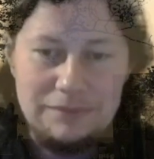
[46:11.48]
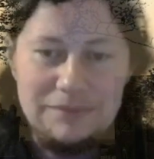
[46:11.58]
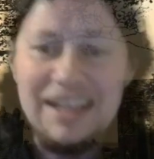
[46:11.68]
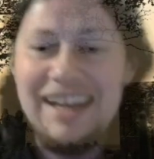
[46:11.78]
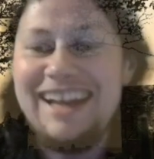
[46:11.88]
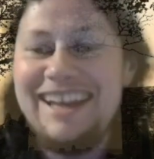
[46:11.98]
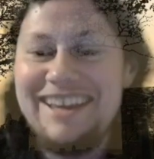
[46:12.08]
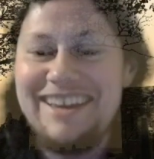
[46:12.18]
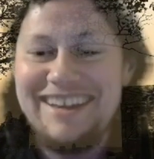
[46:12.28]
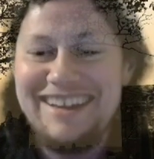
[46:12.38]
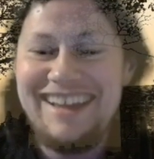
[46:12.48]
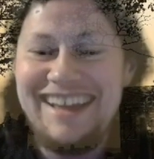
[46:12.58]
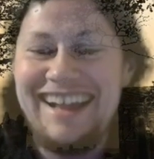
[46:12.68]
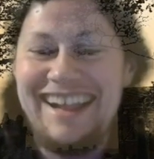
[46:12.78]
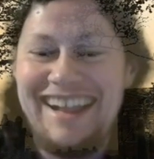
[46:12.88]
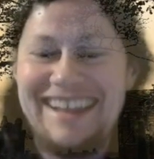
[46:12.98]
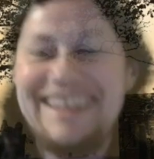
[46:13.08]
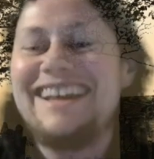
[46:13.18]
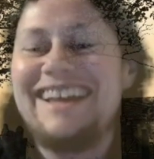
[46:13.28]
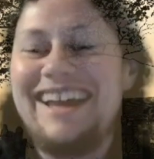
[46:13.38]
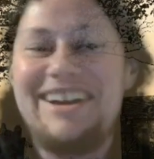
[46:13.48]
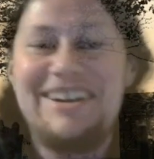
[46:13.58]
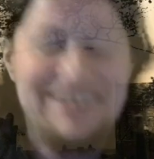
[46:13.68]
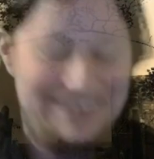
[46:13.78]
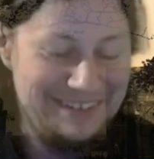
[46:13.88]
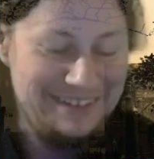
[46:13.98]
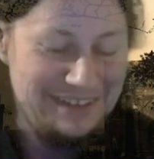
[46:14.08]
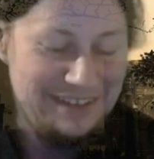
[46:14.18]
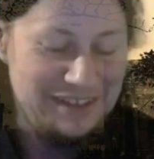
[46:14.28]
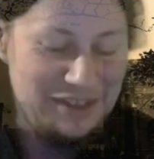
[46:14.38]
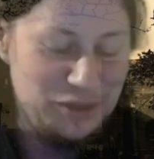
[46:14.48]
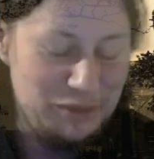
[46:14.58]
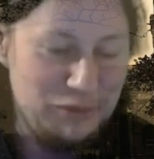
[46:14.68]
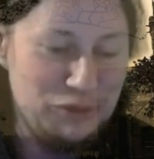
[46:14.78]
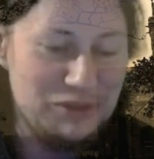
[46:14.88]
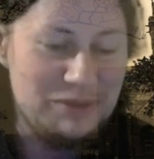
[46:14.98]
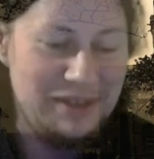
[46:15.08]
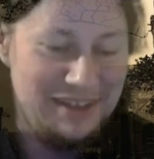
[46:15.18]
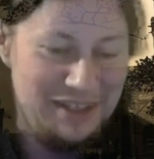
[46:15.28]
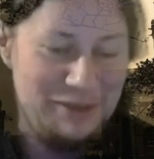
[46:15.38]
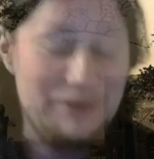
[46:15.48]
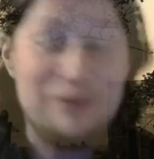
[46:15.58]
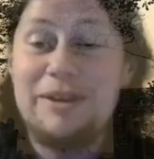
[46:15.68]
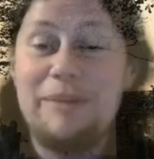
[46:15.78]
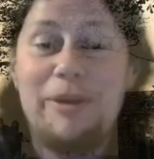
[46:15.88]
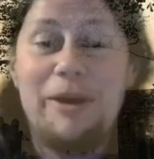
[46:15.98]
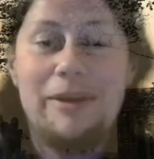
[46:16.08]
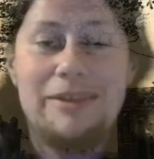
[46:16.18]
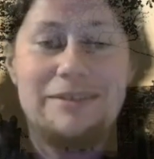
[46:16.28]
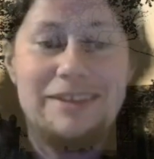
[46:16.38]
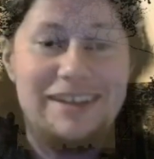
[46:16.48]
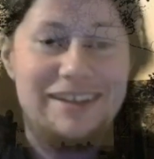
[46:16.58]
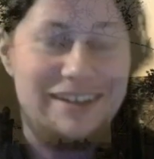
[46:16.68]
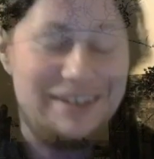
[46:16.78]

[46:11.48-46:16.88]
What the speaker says: Hi, Inca. Hello. You caught me partway through the